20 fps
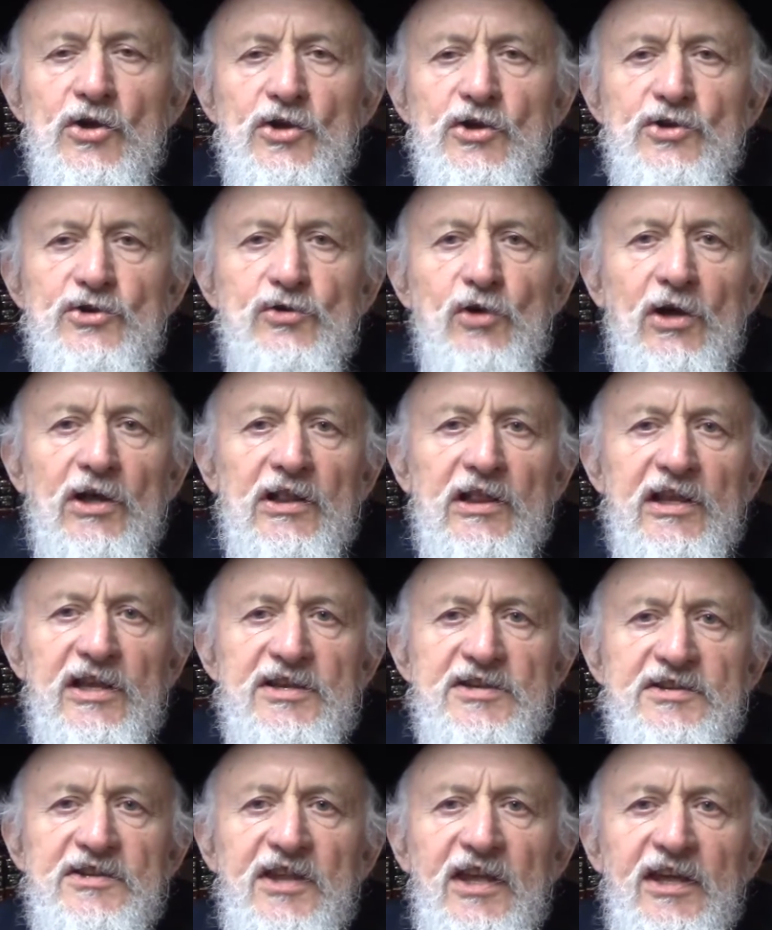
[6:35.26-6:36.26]
So at
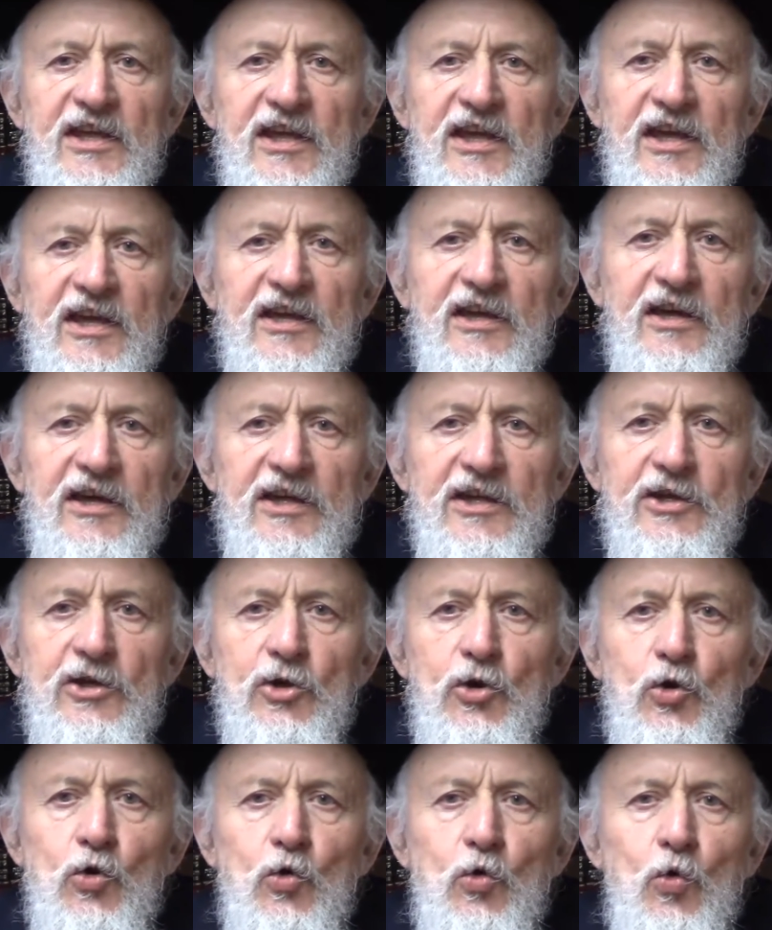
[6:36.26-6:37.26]
least they
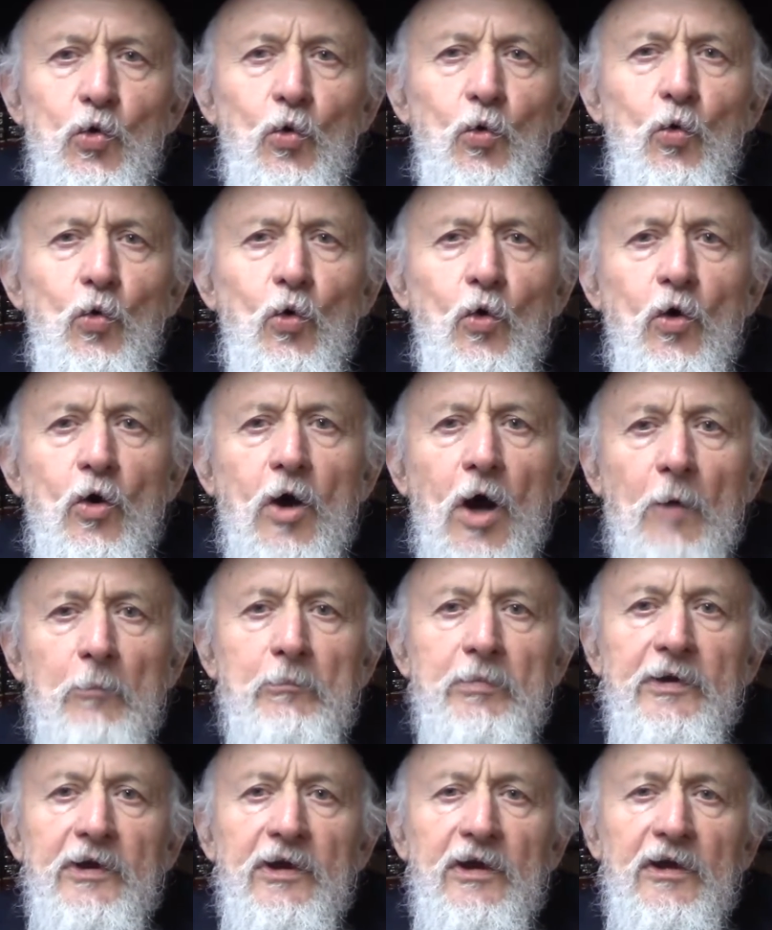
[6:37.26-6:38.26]
agreed to
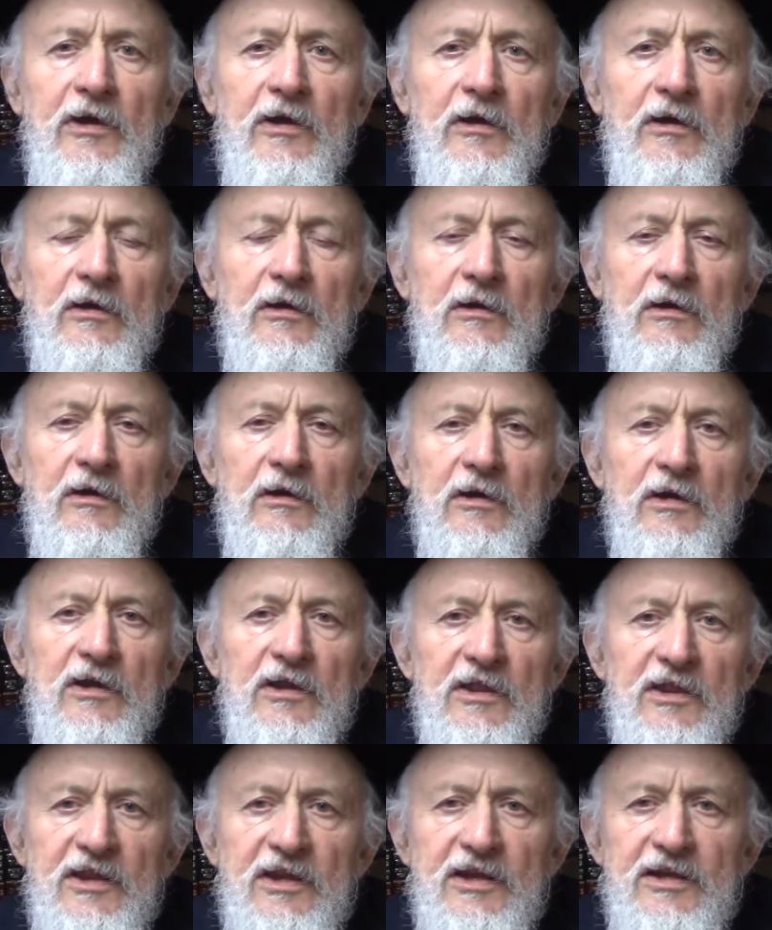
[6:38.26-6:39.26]
copy
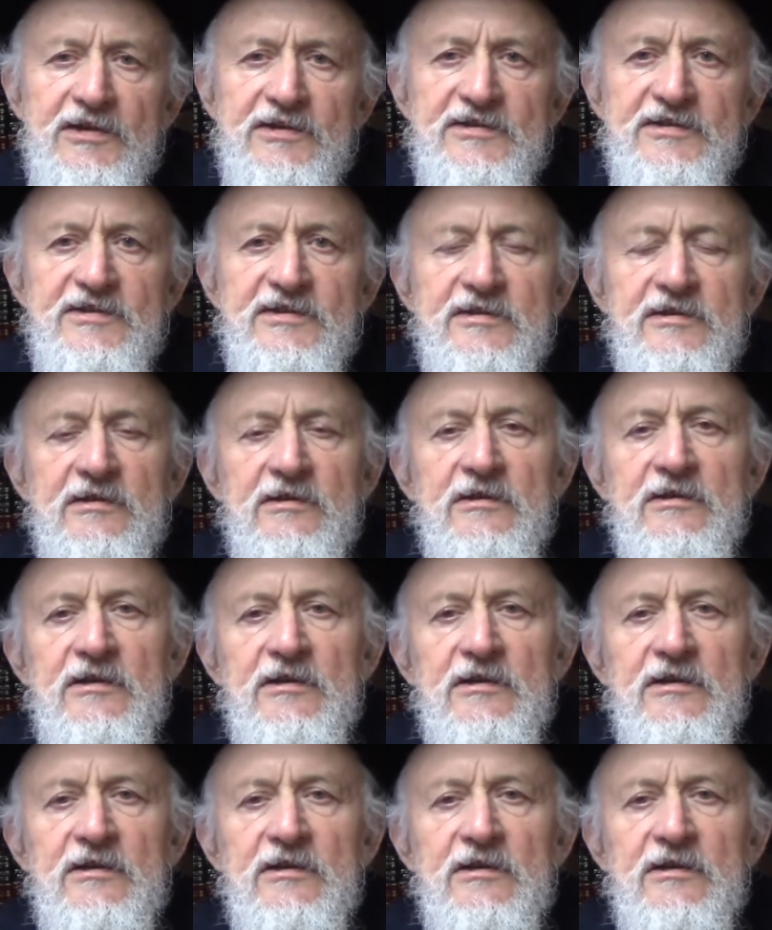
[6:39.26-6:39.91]
this